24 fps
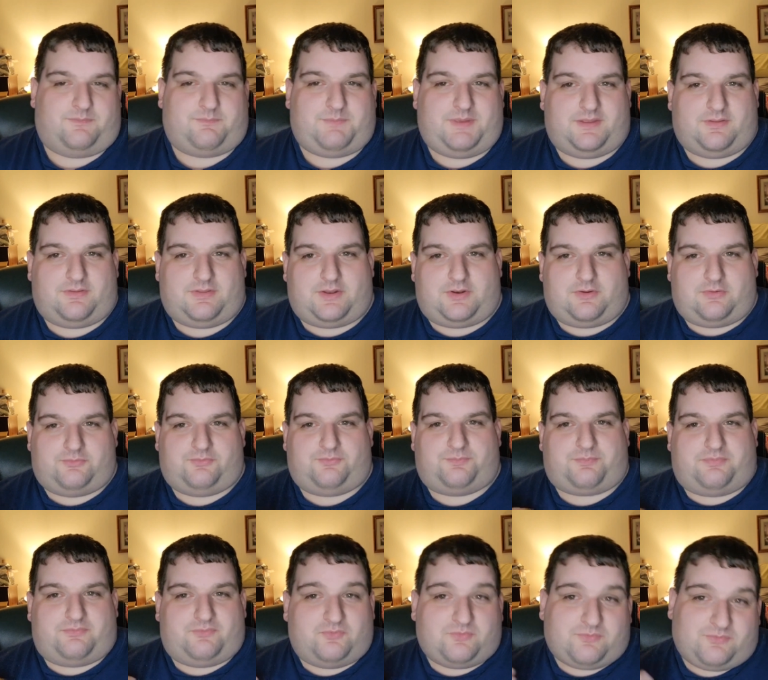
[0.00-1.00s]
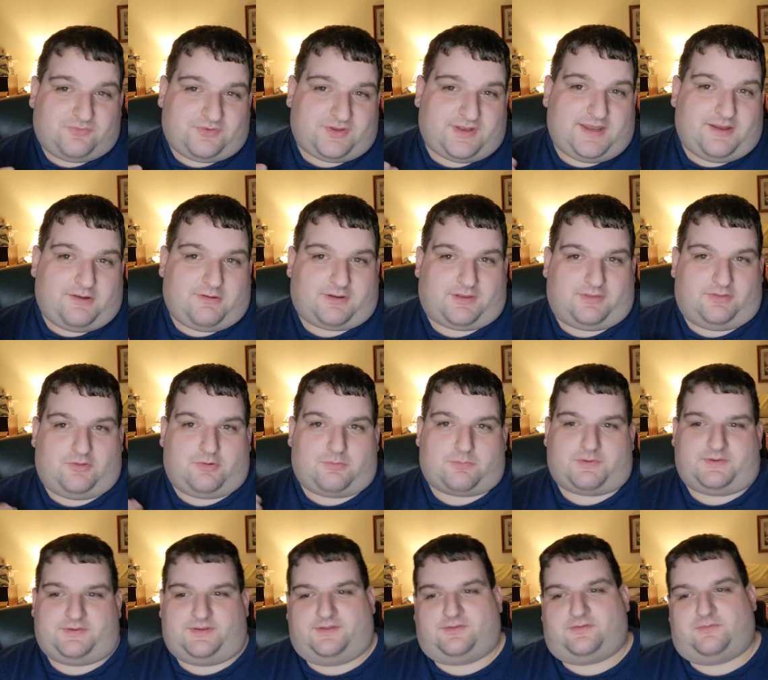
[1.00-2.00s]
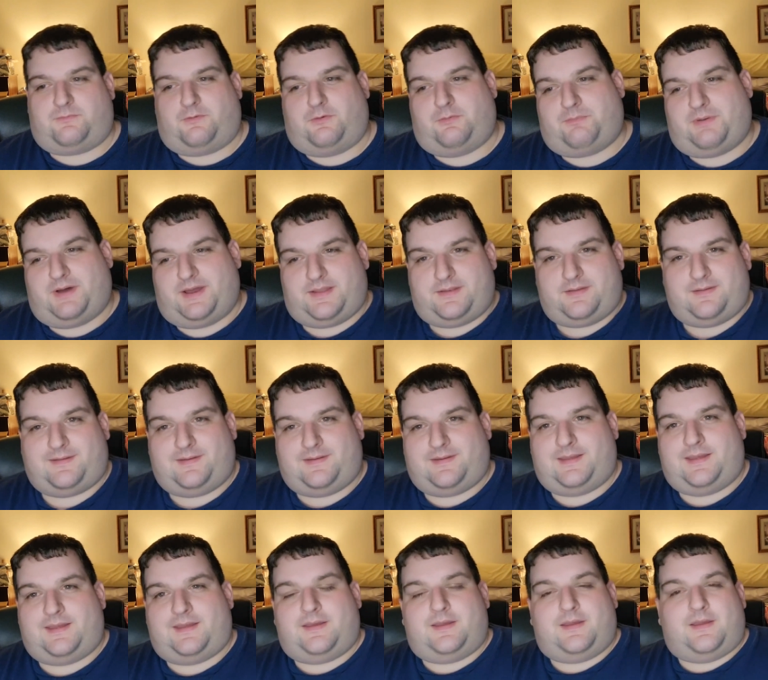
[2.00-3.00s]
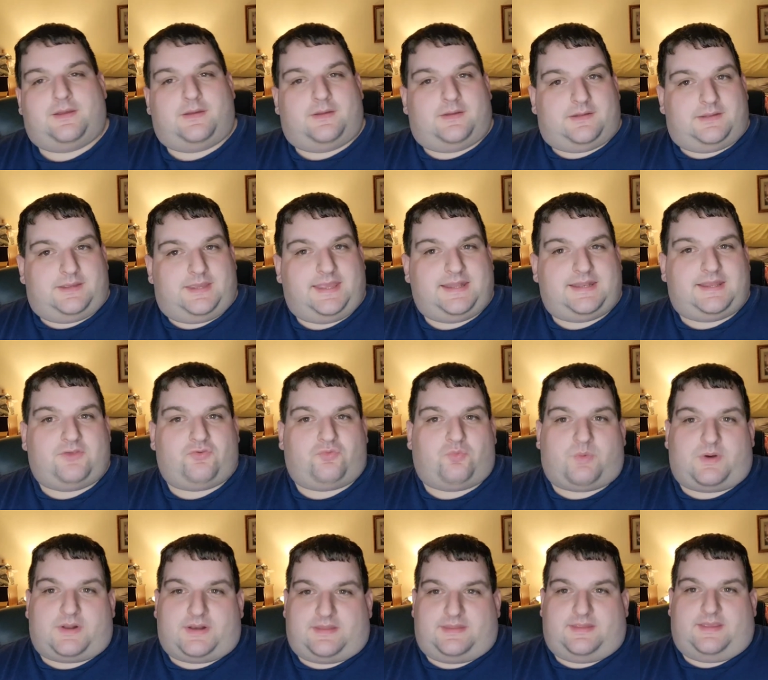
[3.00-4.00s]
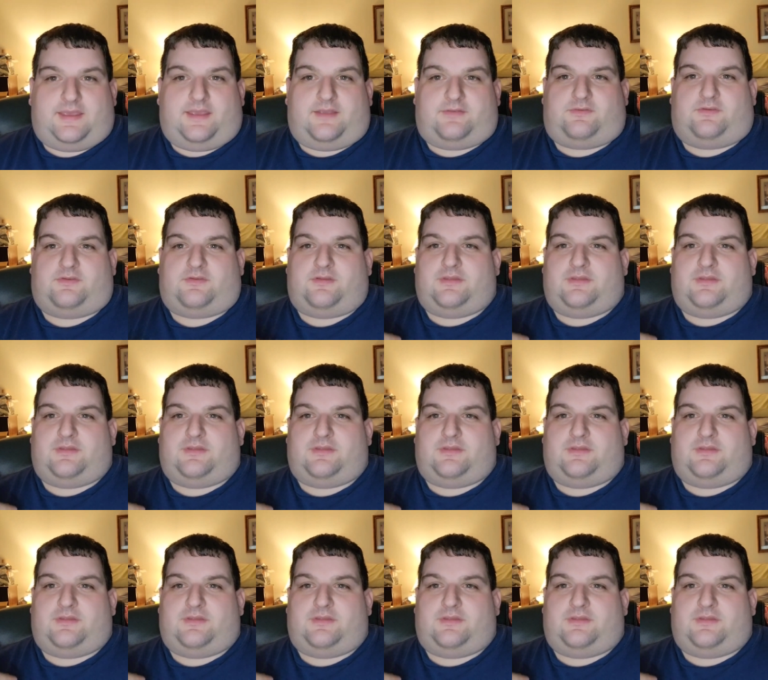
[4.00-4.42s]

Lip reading: can be a little generic, a little predictable, but it is what it is.